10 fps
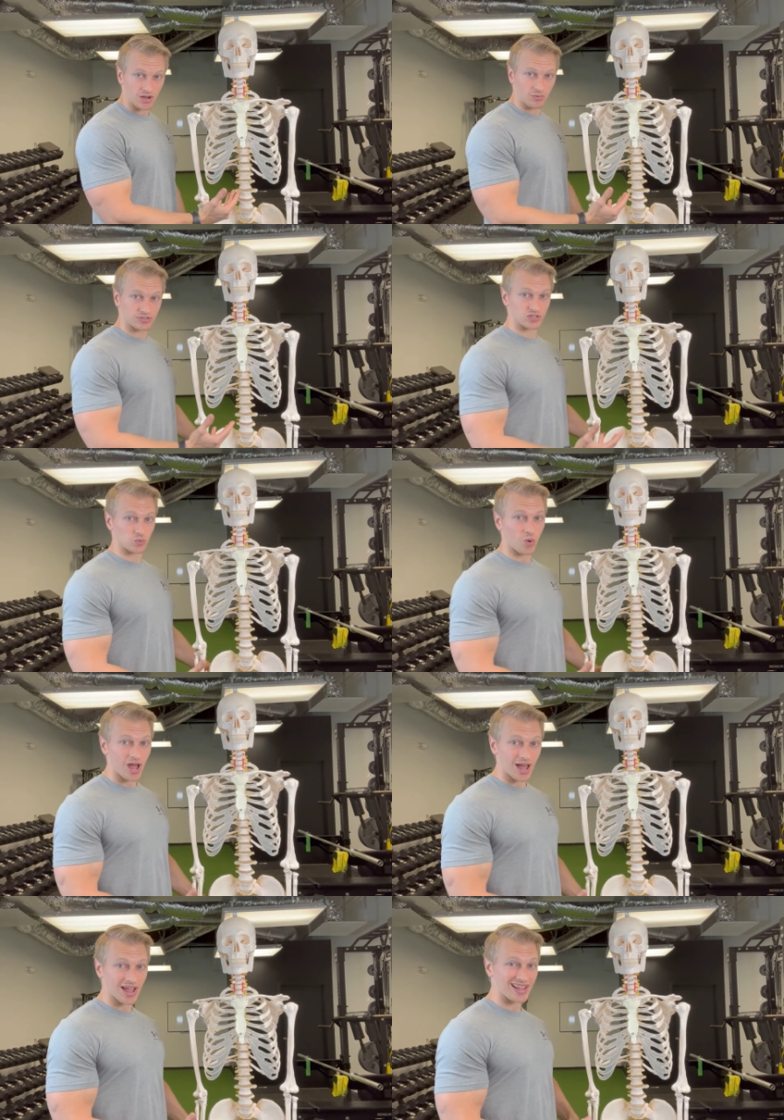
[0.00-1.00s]
which is
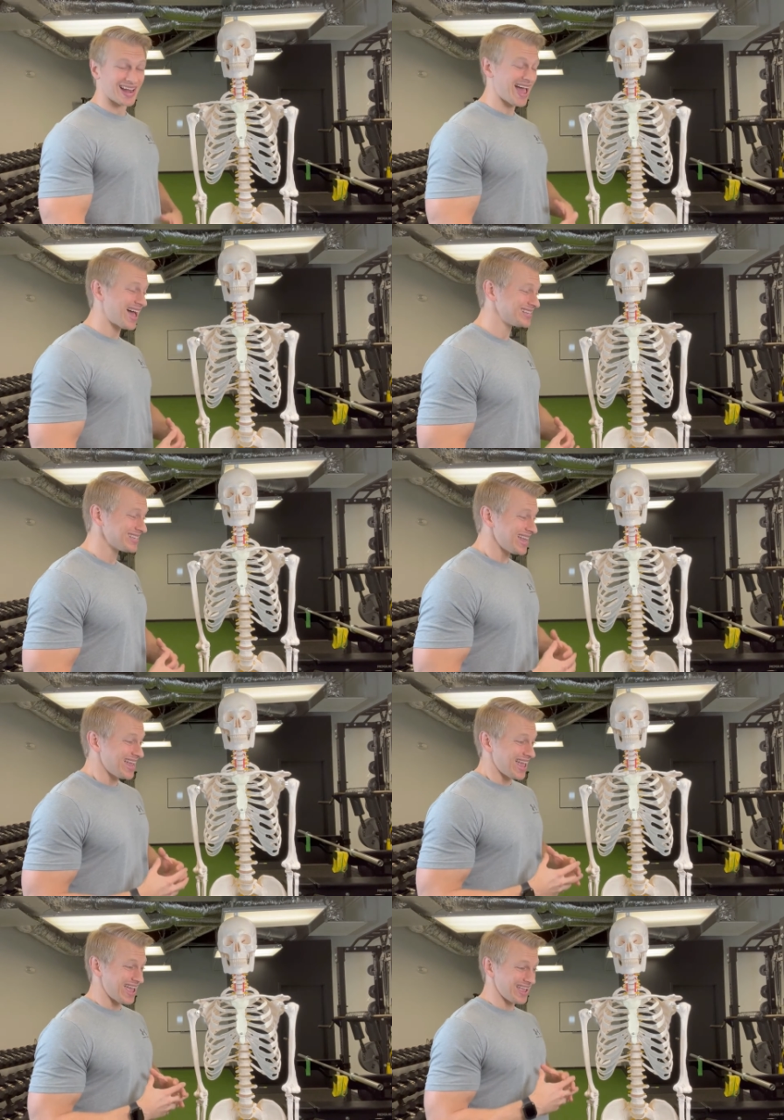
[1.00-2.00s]
why it has
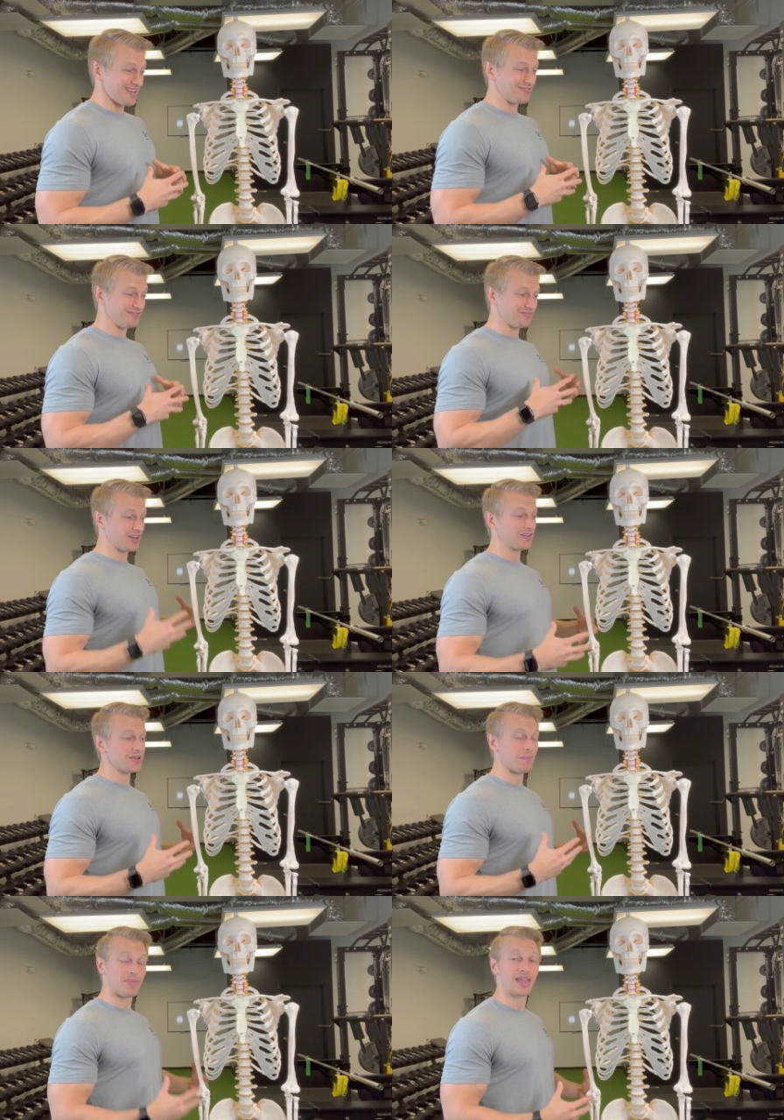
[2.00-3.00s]
a
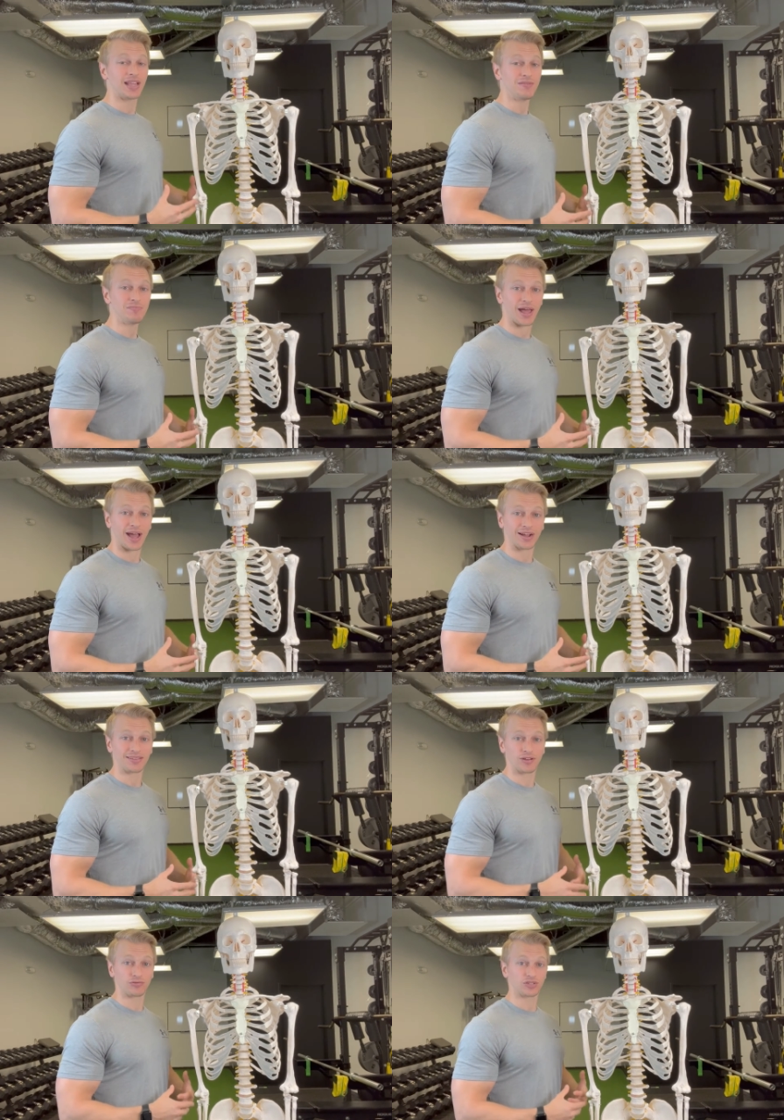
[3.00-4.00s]
very big impact
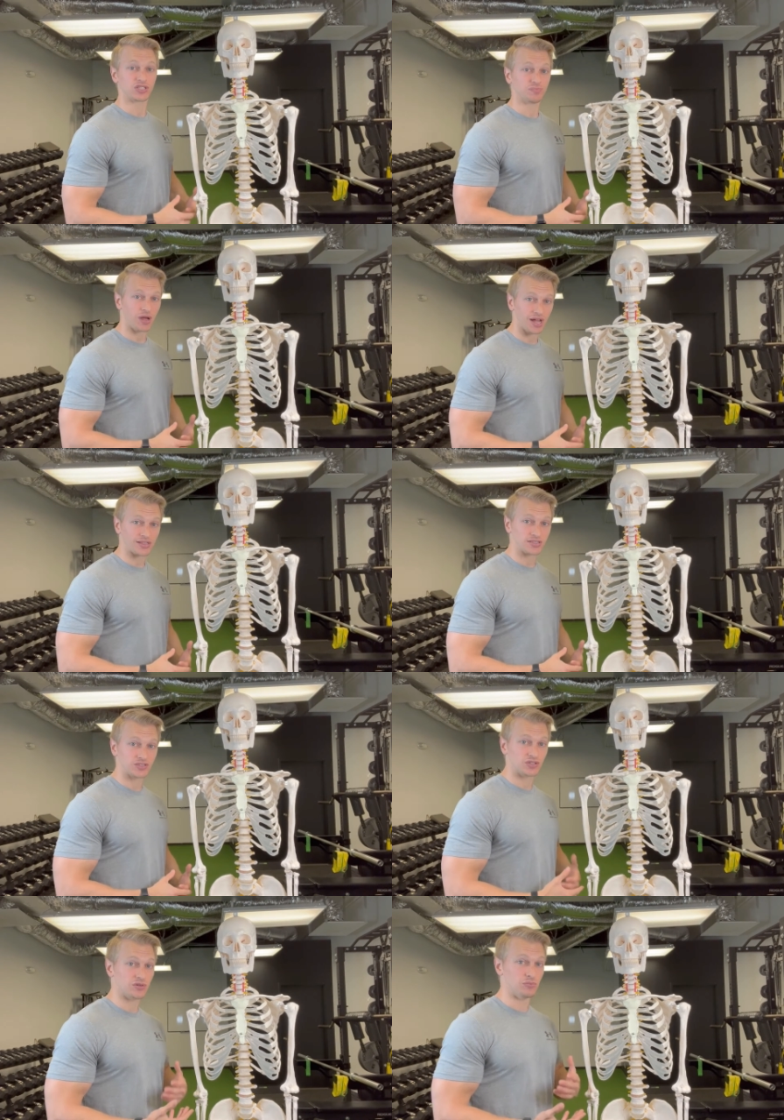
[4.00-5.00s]
and response
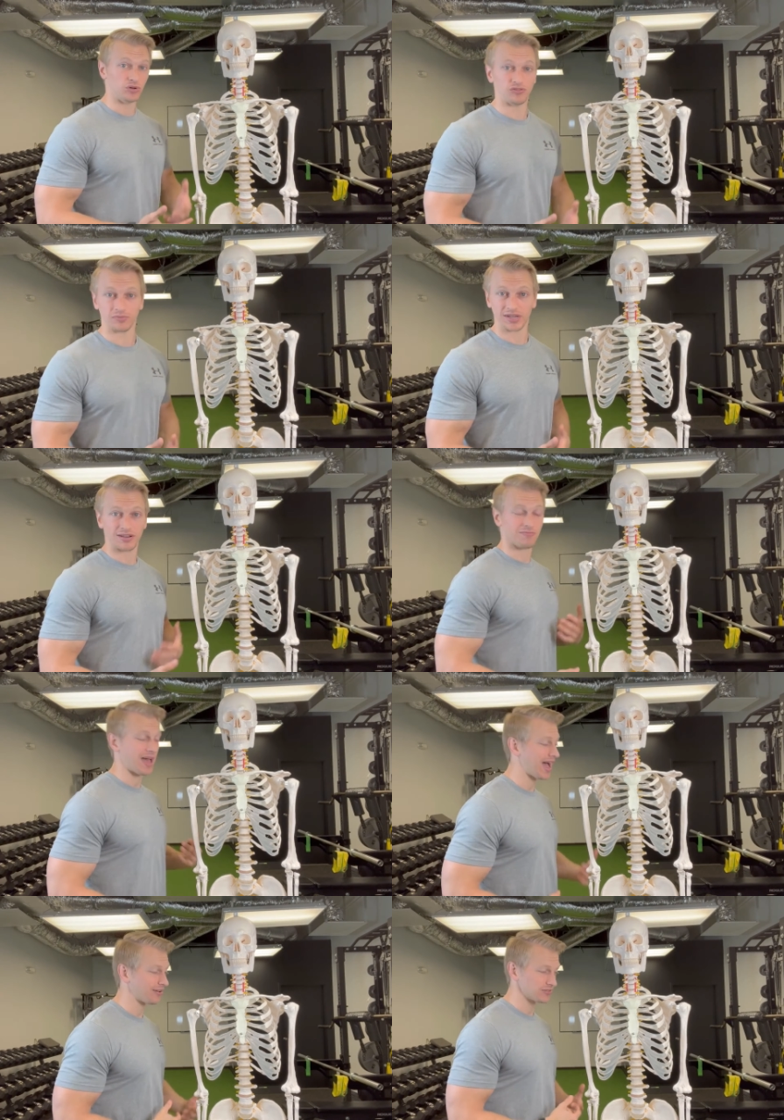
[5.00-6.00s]
to movement and
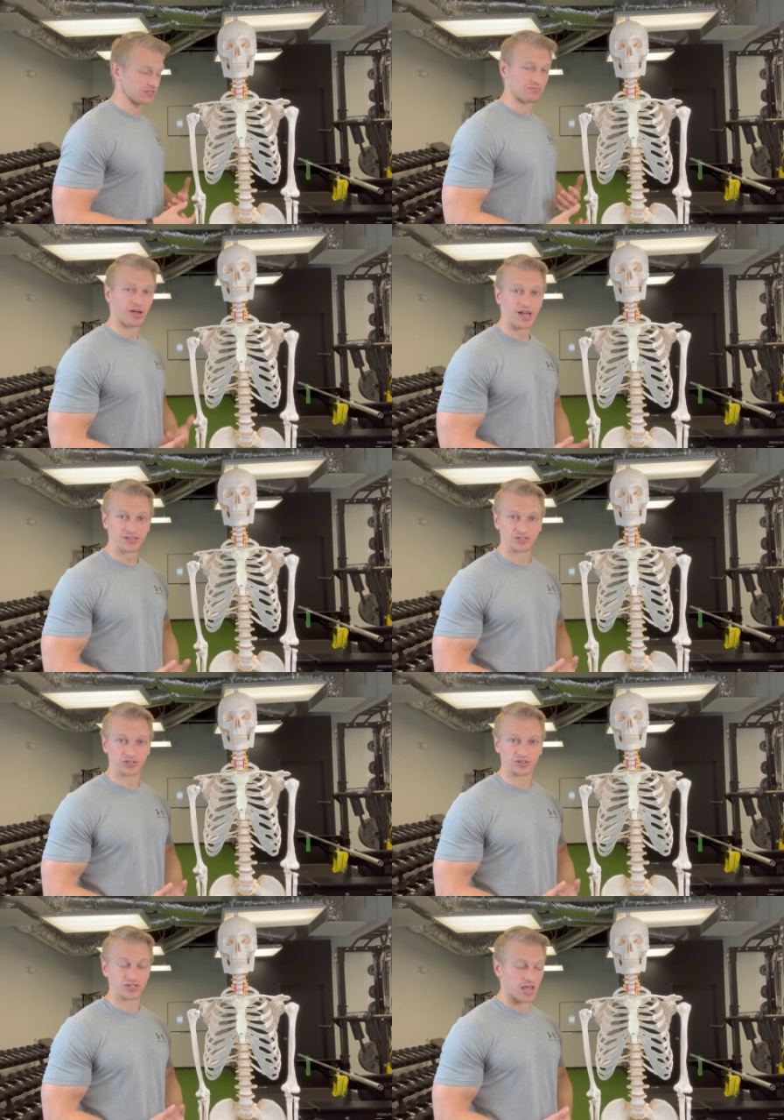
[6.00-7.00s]
patterns and
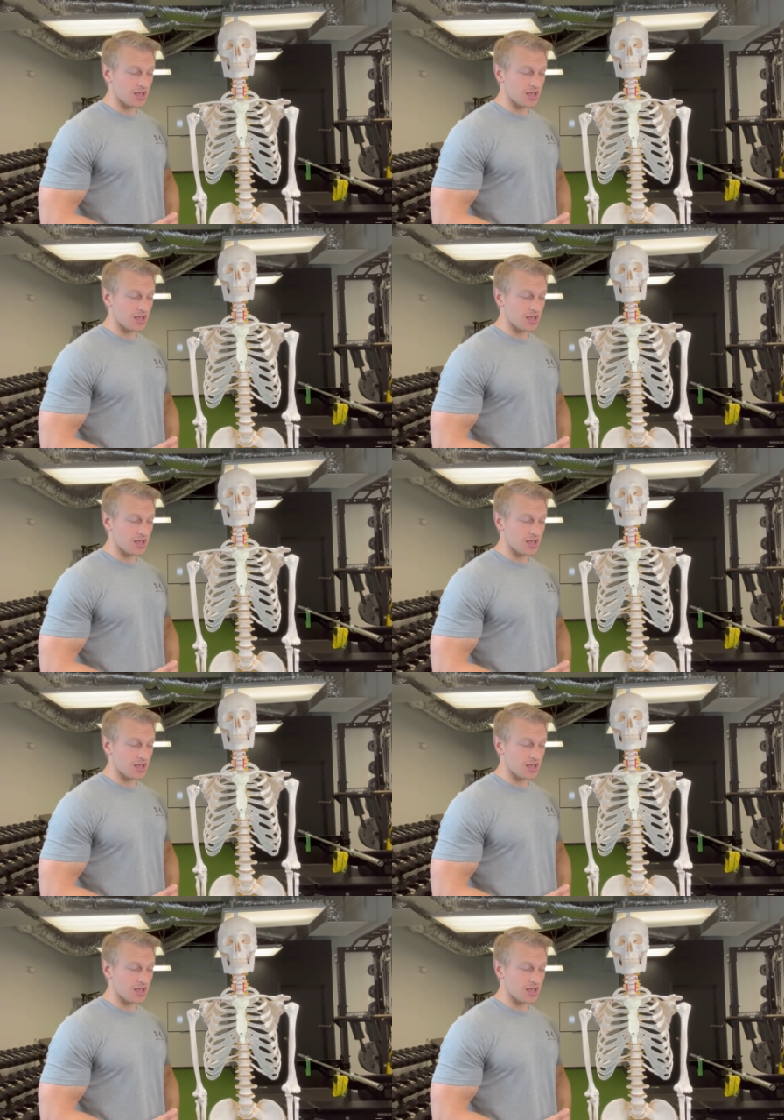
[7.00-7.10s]
postures,